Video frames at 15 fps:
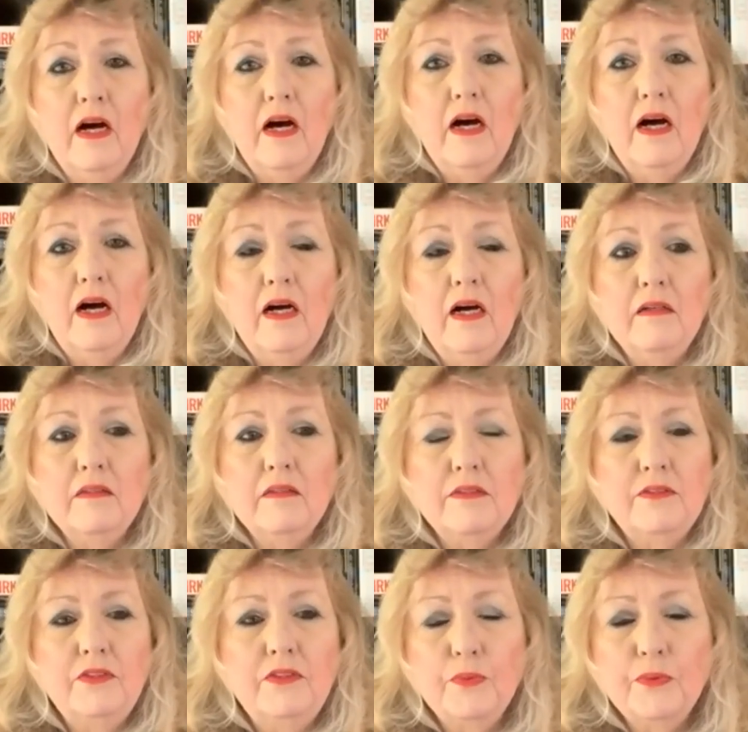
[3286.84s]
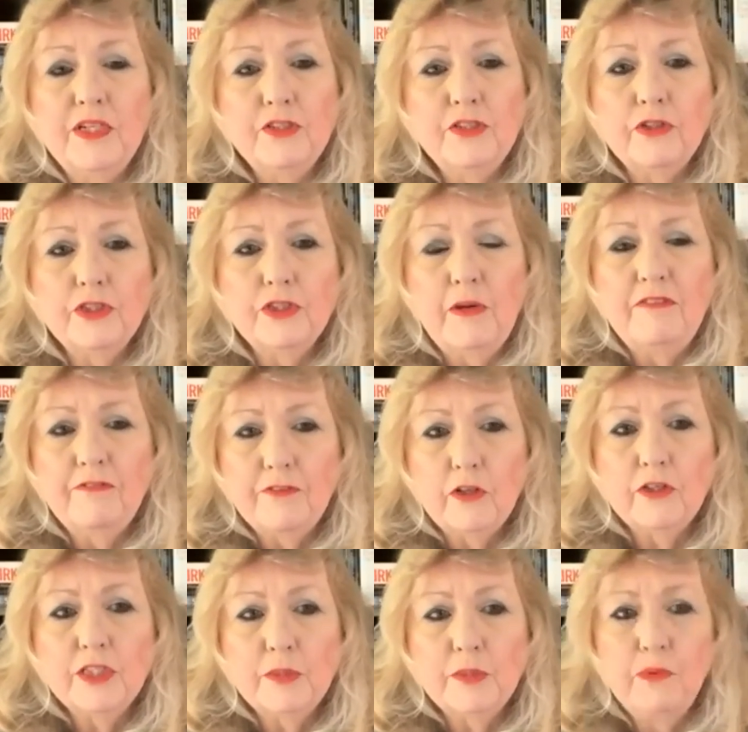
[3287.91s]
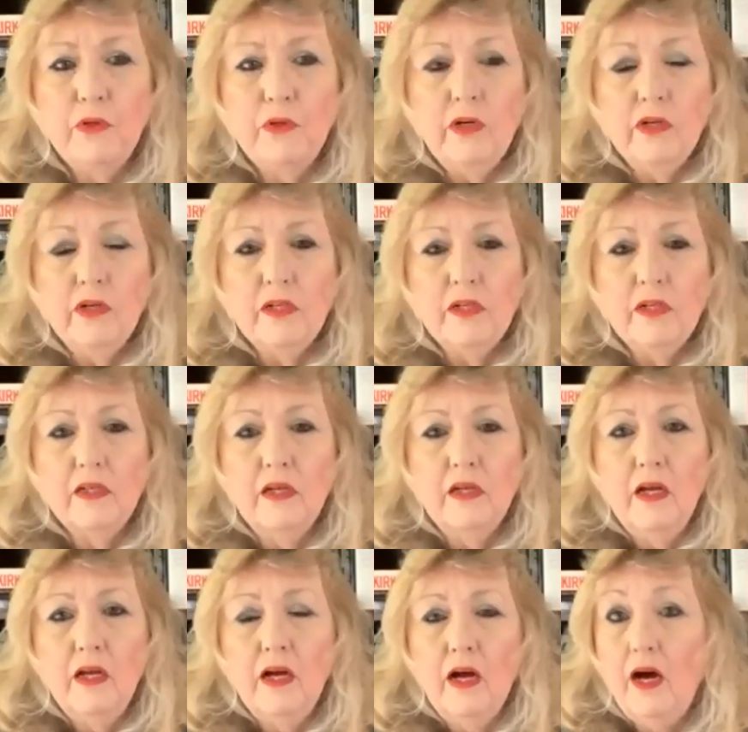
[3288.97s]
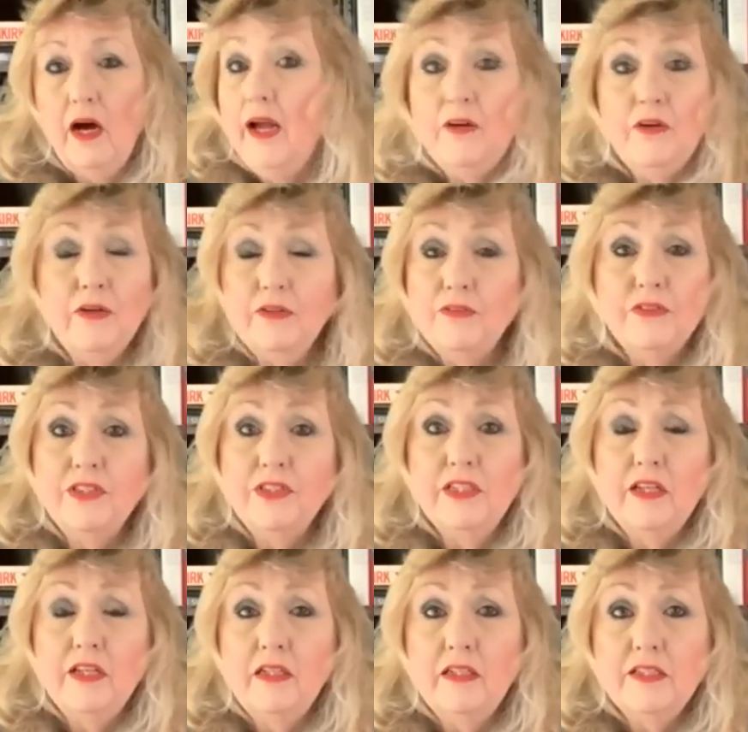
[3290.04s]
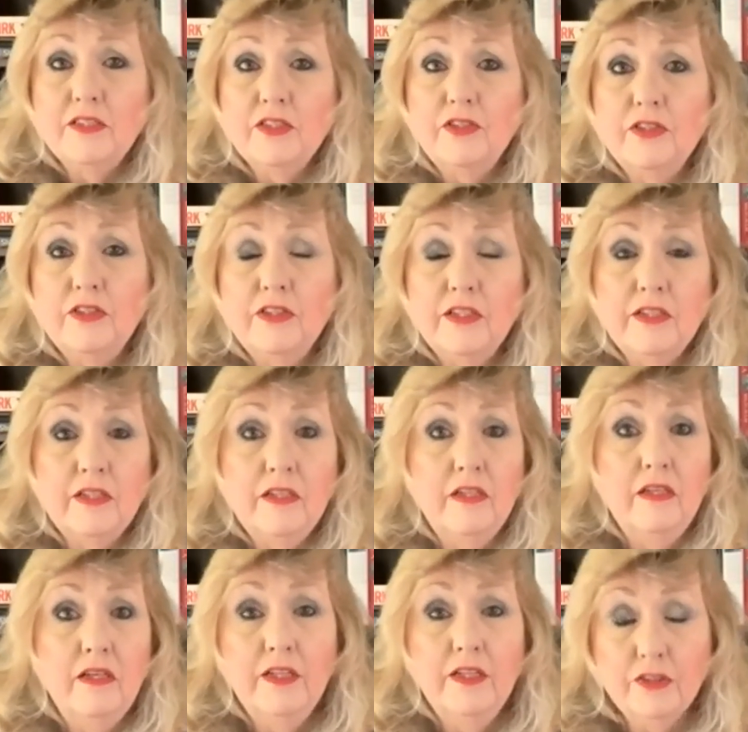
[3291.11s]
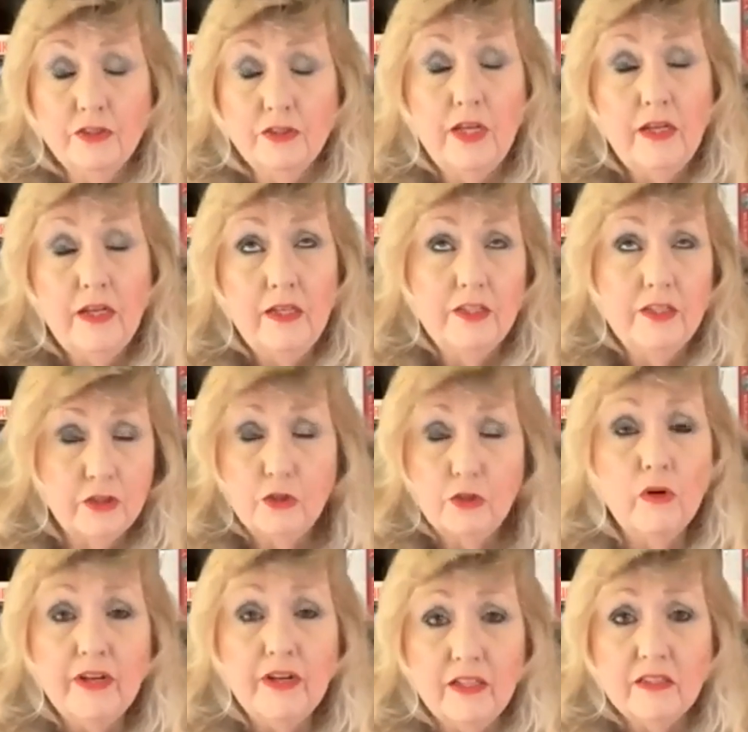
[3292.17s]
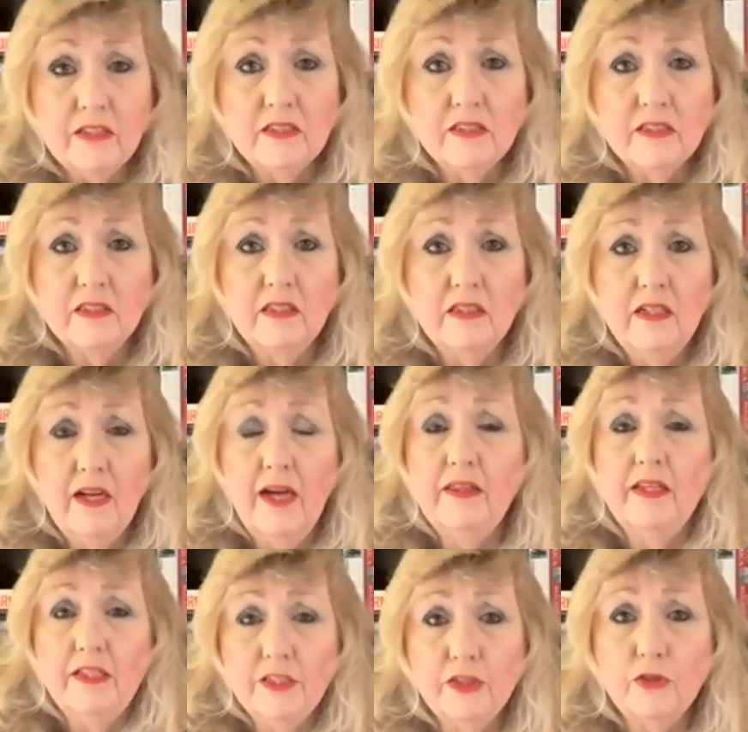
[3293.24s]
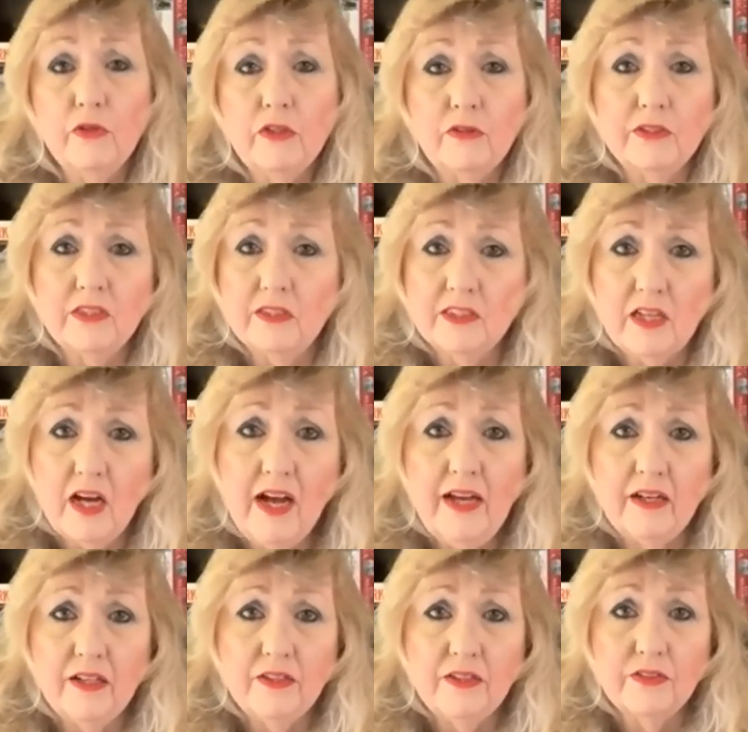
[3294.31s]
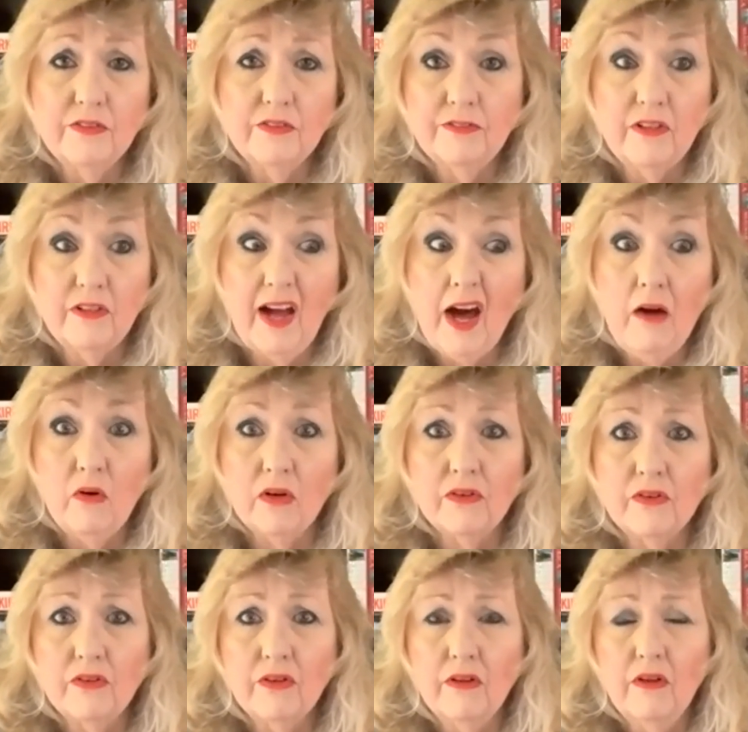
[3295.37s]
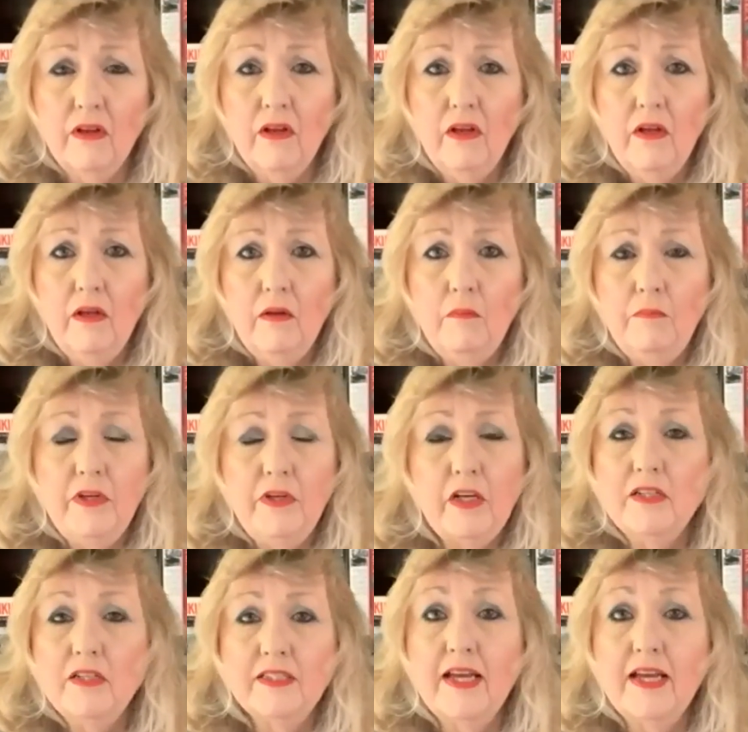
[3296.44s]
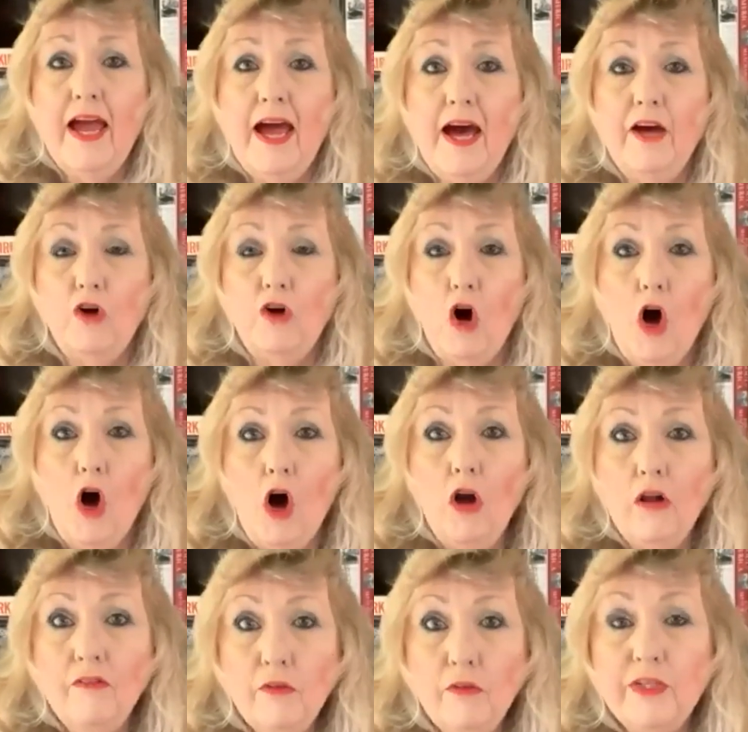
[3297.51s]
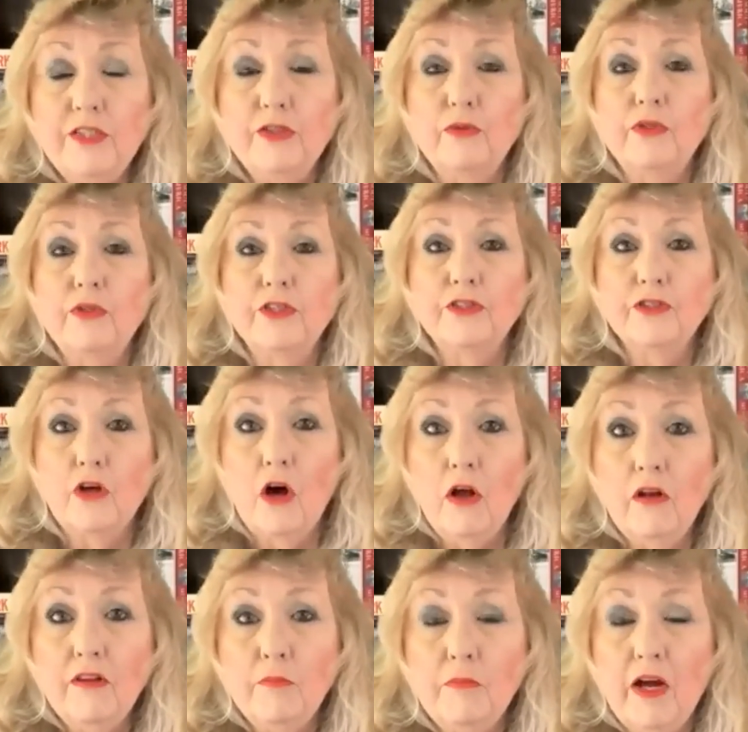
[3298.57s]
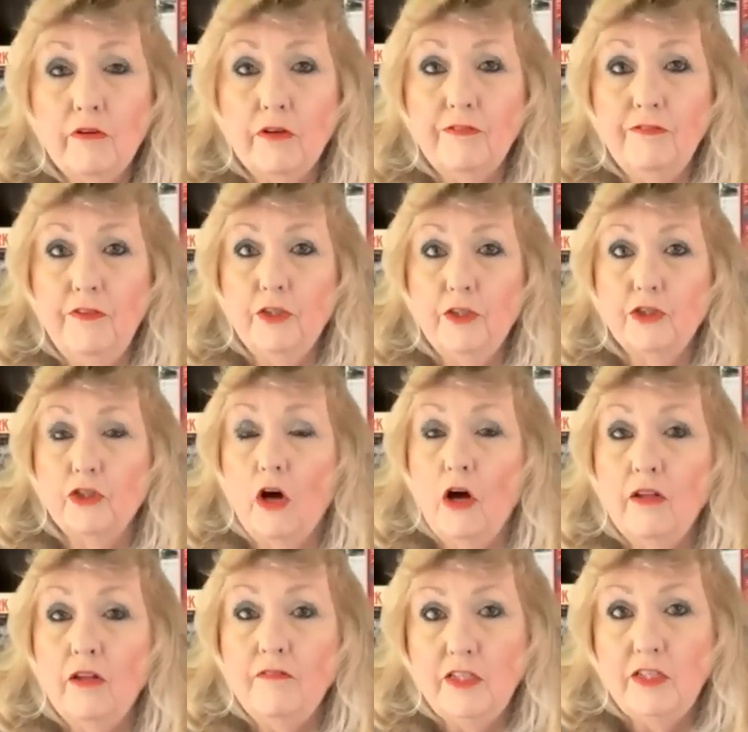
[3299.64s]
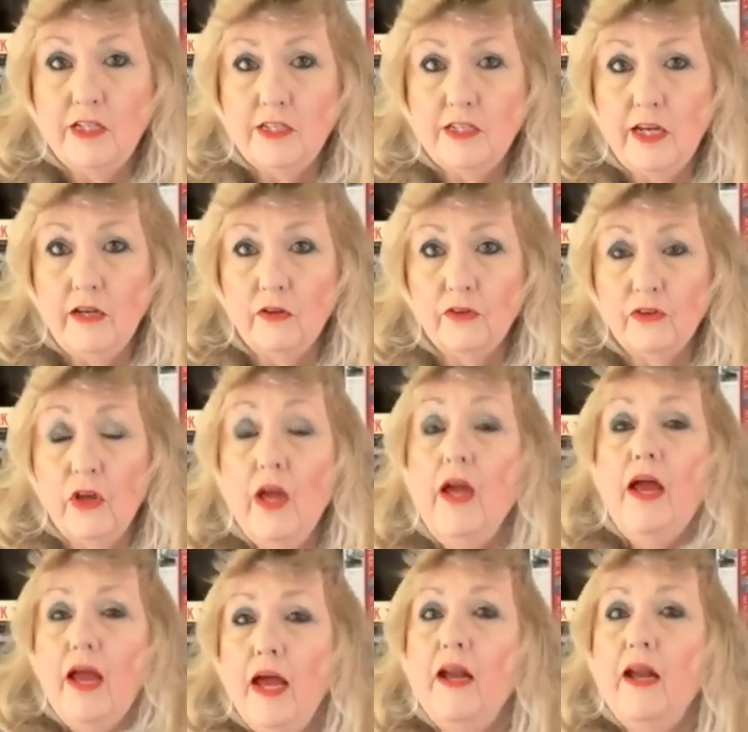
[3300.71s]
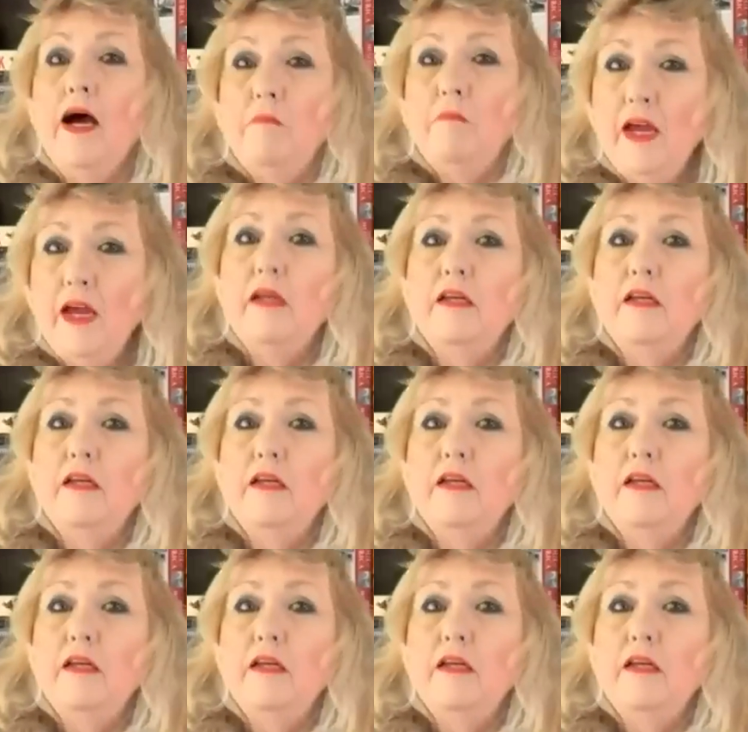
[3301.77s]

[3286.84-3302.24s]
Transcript: to research my first book, I could sit and listen to the historians at the historical societies for hours, because they had all of the resources, all of the microfiche, all of the details. And I made an